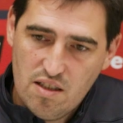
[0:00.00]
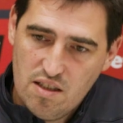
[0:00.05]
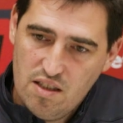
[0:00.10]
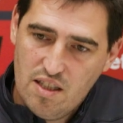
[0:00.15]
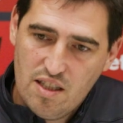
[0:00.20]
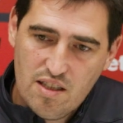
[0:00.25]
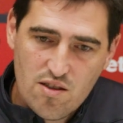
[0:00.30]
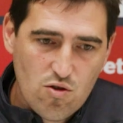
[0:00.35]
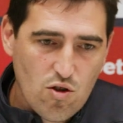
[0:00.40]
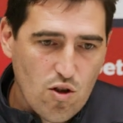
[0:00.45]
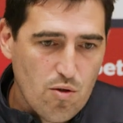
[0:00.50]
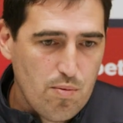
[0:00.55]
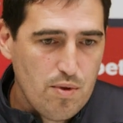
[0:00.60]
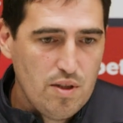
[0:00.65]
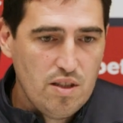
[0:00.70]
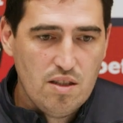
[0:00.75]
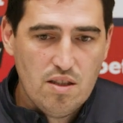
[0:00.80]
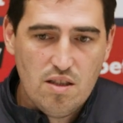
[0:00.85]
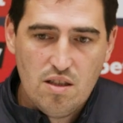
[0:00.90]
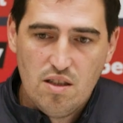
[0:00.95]
They are top
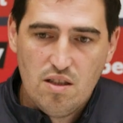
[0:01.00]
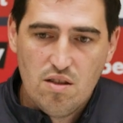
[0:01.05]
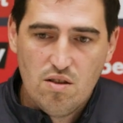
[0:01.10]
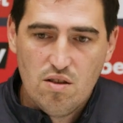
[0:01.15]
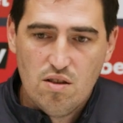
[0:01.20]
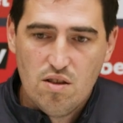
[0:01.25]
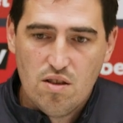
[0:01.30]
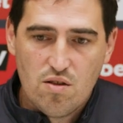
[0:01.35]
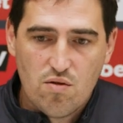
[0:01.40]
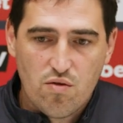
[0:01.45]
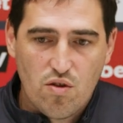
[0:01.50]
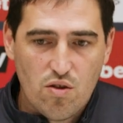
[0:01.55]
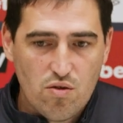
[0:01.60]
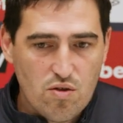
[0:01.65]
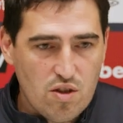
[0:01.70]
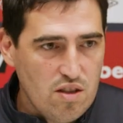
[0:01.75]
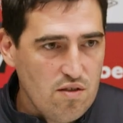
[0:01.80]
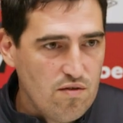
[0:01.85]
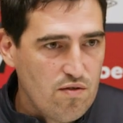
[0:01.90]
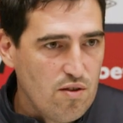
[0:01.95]
in
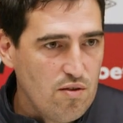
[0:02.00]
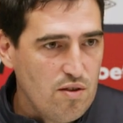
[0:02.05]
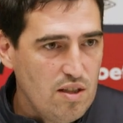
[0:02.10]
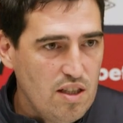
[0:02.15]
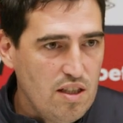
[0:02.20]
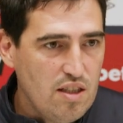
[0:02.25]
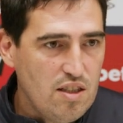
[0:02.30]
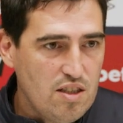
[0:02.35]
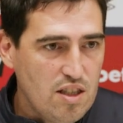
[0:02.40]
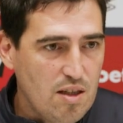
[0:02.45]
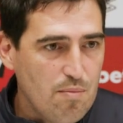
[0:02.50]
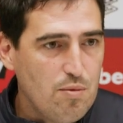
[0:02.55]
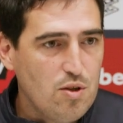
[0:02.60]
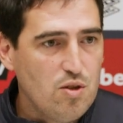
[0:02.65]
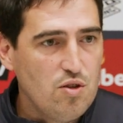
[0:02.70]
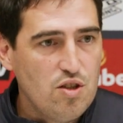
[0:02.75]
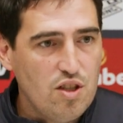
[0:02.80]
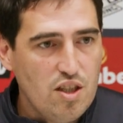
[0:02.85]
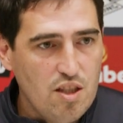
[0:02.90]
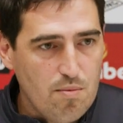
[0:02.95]
crossing from the
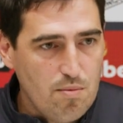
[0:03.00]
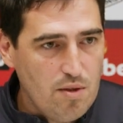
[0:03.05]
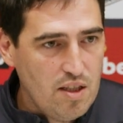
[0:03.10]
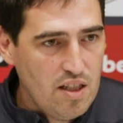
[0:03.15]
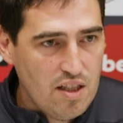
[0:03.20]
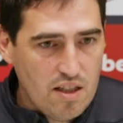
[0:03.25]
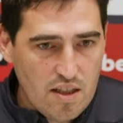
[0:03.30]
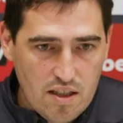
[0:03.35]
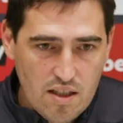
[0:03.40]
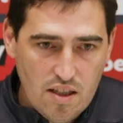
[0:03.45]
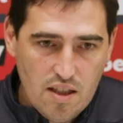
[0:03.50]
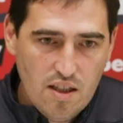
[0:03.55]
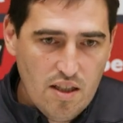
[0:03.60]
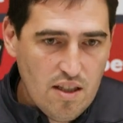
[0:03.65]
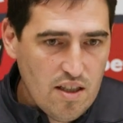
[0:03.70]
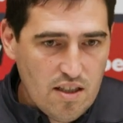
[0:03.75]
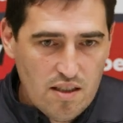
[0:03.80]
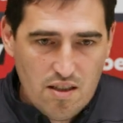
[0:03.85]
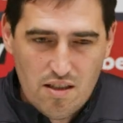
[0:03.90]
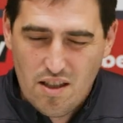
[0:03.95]
championship. They are
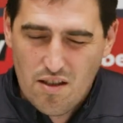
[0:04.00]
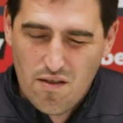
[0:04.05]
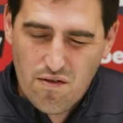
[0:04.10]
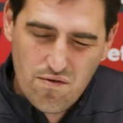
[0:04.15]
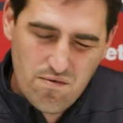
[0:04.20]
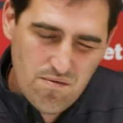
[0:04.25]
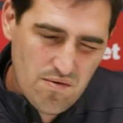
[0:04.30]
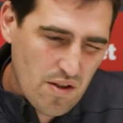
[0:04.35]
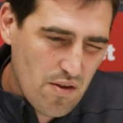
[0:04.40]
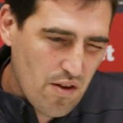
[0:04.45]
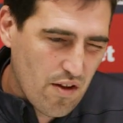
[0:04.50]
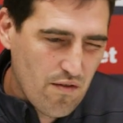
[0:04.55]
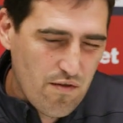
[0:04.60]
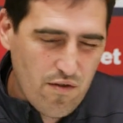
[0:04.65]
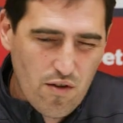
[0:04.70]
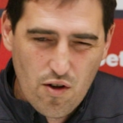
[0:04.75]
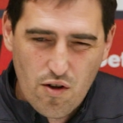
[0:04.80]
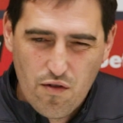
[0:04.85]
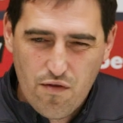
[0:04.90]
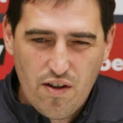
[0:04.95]
in the I think
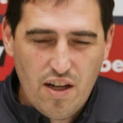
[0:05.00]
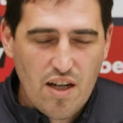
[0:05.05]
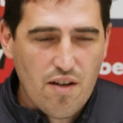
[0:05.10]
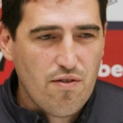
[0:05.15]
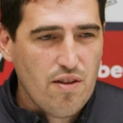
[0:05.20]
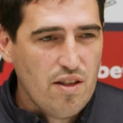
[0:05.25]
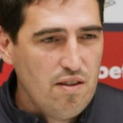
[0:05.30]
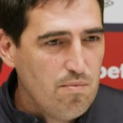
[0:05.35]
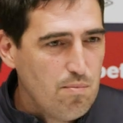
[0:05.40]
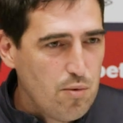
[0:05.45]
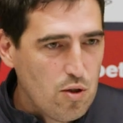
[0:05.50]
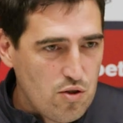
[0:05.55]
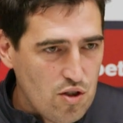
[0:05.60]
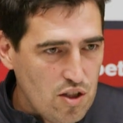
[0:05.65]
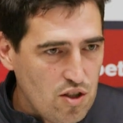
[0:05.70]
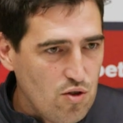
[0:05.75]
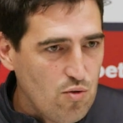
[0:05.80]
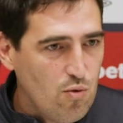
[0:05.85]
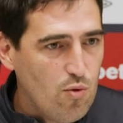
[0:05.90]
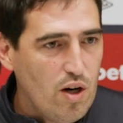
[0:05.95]
4-5 in
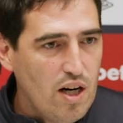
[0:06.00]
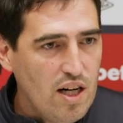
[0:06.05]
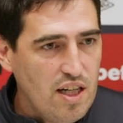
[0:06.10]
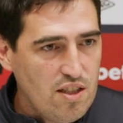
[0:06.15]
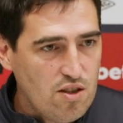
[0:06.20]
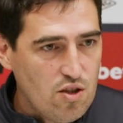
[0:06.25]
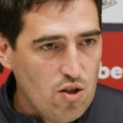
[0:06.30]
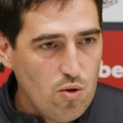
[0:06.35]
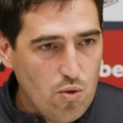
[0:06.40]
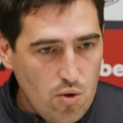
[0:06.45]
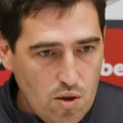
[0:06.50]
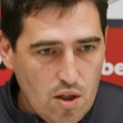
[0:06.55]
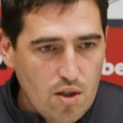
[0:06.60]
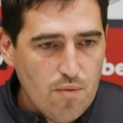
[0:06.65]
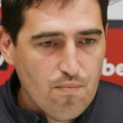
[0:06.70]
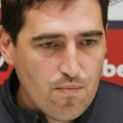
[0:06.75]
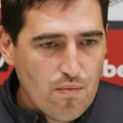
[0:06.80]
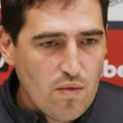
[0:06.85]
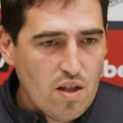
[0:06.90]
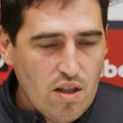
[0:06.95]
possession wise. So
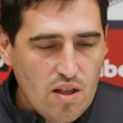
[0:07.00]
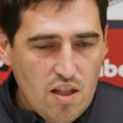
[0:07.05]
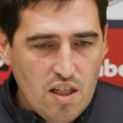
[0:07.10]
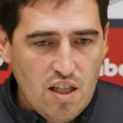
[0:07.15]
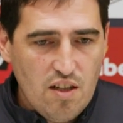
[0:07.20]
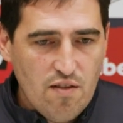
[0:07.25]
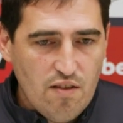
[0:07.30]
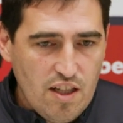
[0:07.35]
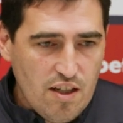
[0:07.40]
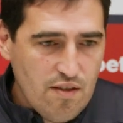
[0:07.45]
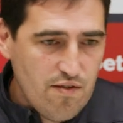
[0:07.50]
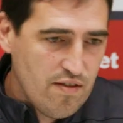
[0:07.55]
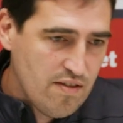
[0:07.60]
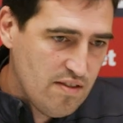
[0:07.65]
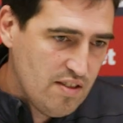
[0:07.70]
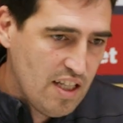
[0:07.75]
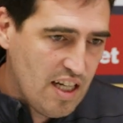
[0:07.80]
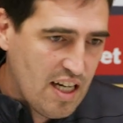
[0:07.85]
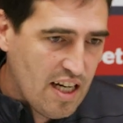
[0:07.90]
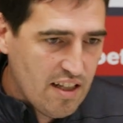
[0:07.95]
even if
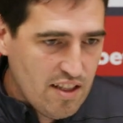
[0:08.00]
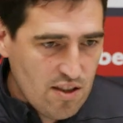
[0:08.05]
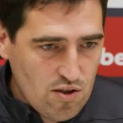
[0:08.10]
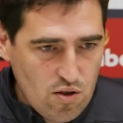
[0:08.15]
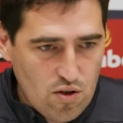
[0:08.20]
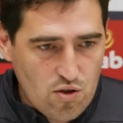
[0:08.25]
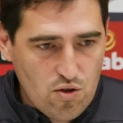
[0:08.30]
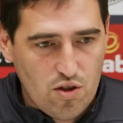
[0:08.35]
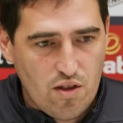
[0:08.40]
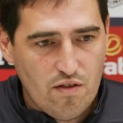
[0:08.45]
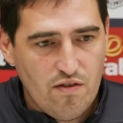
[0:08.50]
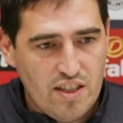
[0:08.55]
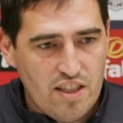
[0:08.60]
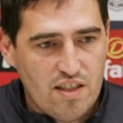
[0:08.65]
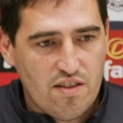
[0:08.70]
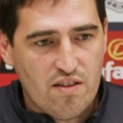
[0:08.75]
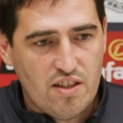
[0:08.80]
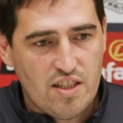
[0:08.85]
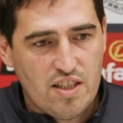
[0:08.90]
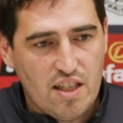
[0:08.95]
they hadn't also the
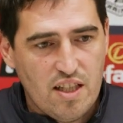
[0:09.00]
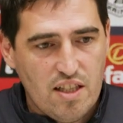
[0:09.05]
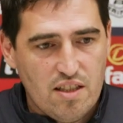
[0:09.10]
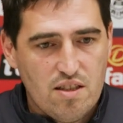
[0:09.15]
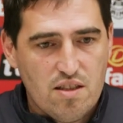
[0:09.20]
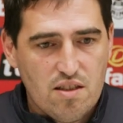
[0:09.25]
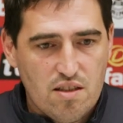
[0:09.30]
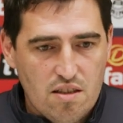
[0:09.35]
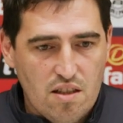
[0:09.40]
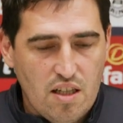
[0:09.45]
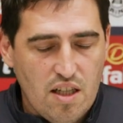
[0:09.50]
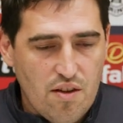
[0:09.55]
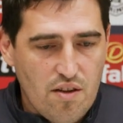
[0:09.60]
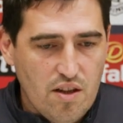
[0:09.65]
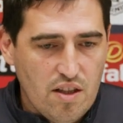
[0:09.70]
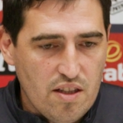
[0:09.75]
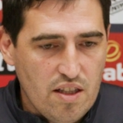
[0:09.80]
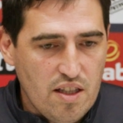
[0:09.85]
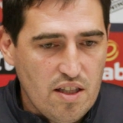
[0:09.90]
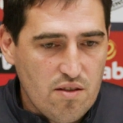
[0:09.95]
better results, I
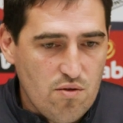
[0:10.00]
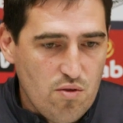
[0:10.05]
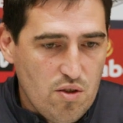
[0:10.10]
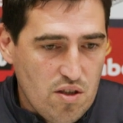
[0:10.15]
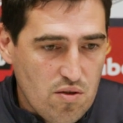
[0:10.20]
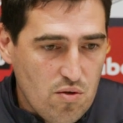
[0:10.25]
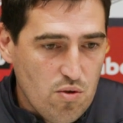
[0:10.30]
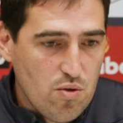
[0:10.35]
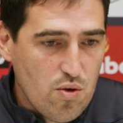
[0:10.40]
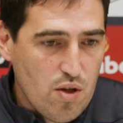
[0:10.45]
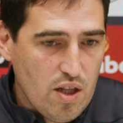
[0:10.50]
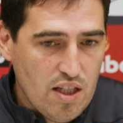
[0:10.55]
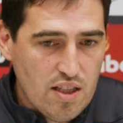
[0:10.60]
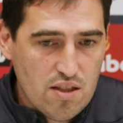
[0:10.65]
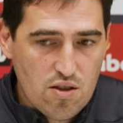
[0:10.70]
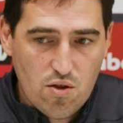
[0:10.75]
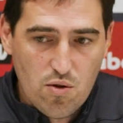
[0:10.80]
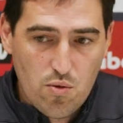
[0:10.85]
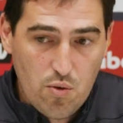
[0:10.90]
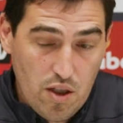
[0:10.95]
think they are doing good
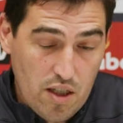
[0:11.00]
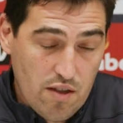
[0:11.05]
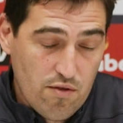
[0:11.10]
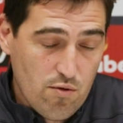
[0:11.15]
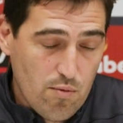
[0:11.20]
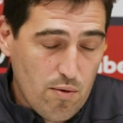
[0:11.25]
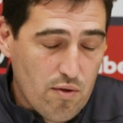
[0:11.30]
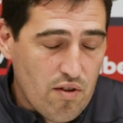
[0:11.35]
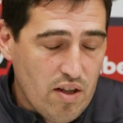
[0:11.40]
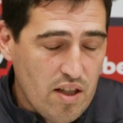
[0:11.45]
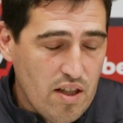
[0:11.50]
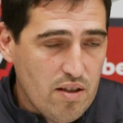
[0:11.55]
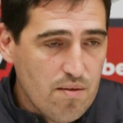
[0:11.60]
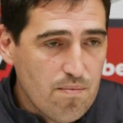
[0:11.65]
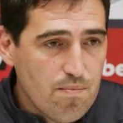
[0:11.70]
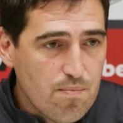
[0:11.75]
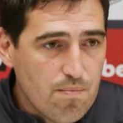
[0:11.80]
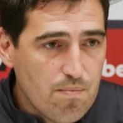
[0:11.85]
things. So we have to be ready.